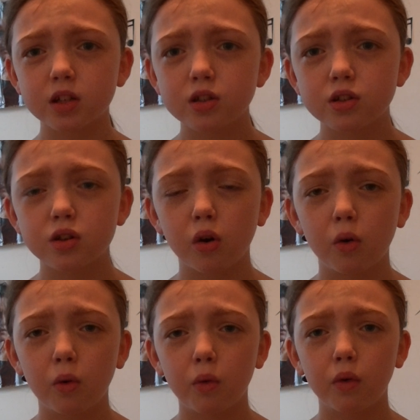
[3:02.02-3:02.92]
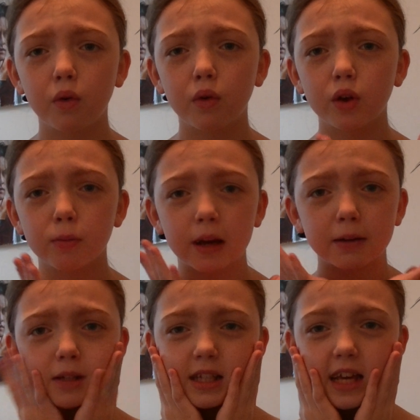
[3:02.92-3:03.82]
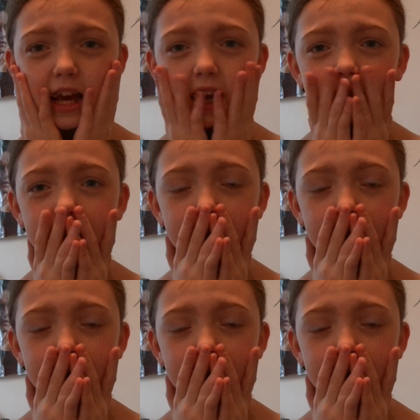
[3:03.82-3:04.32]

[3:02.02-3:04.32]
so your makeup doesn't get in